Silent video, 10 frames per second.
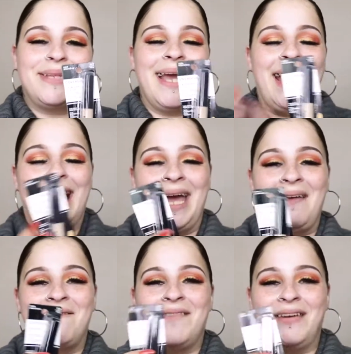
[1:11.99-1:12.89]
And I
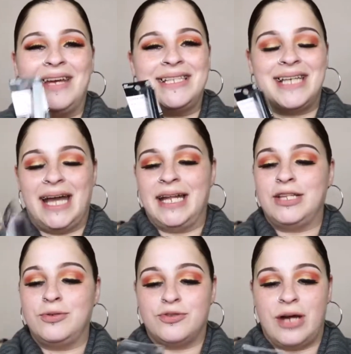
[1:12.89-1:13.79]
am very excited
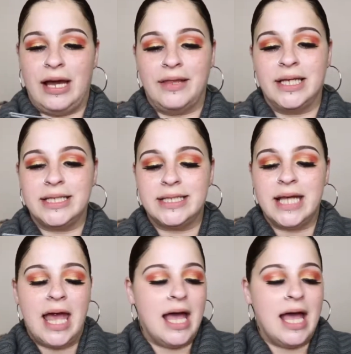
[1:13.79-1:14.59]
to try this.